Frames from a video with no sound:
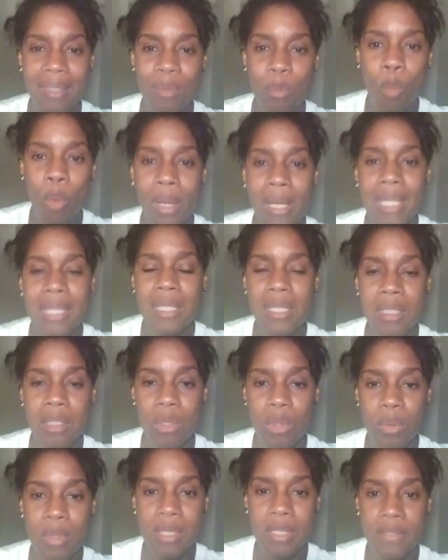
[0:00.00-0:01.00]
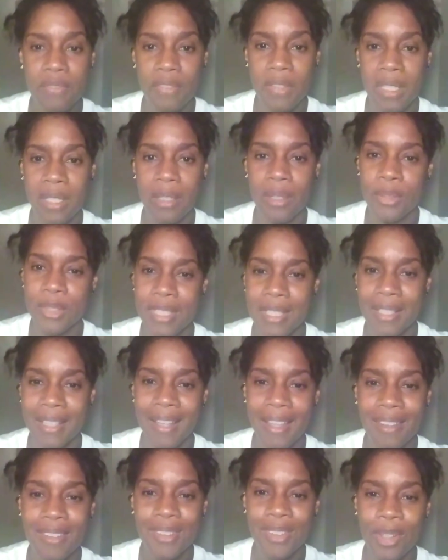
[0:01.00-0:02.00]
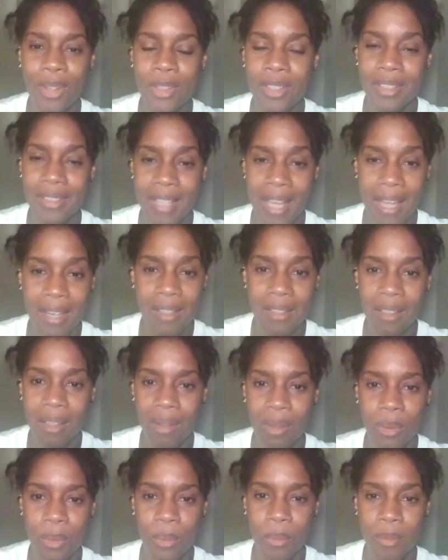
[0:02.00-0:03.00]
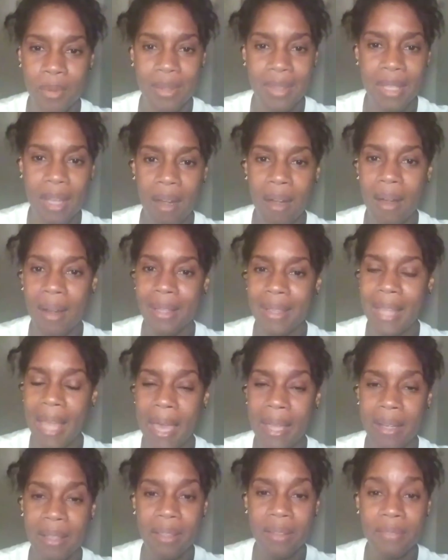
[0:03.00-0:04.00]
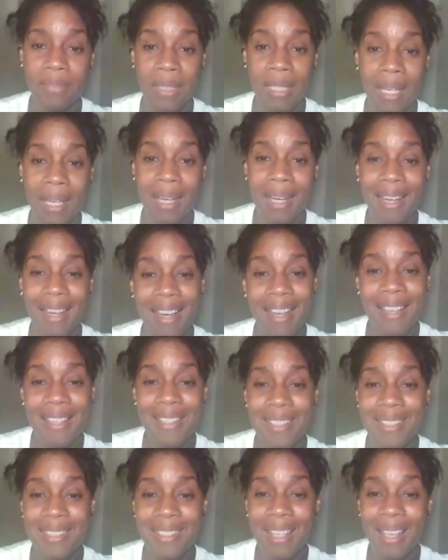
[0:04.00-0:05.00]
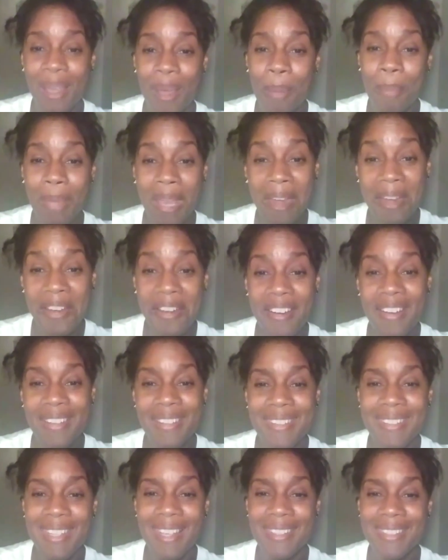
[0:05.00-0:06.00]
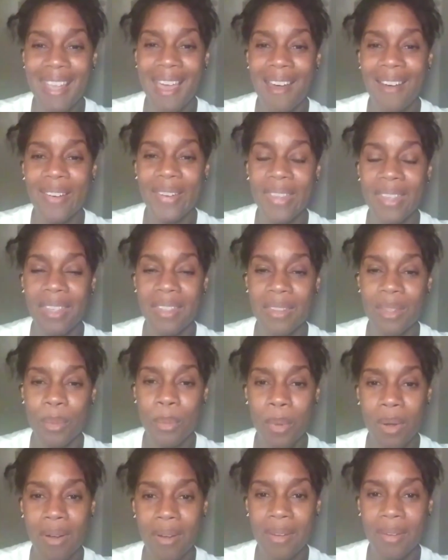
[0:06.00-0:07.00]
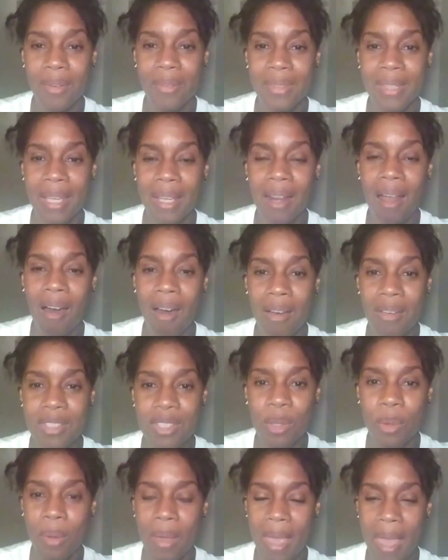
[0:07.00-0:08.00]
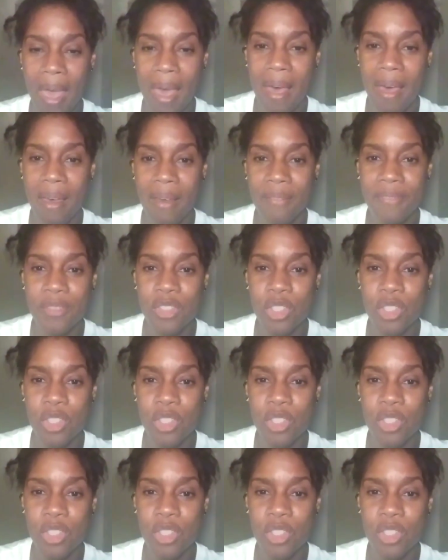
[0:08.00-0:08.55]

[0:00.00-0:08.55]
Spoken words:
wanted to do this video to let you know you're not alone. There are a lot of us parents that's out here in the world that also have